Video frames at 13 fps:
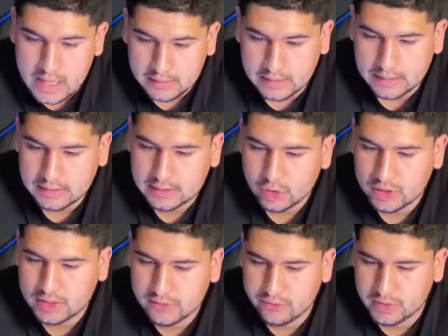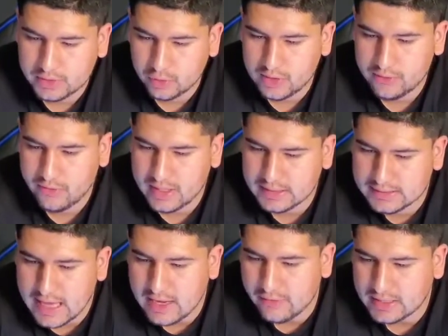The industry's first
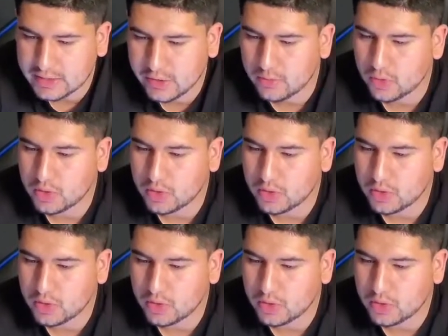three-phase advanced thermal